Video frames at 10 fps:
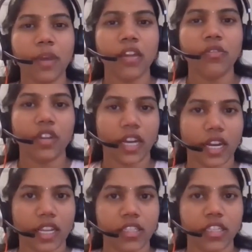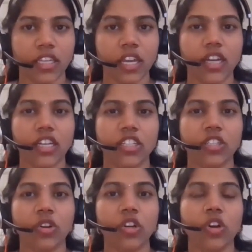bad for LIC and it
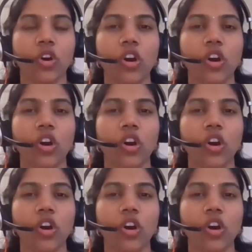is not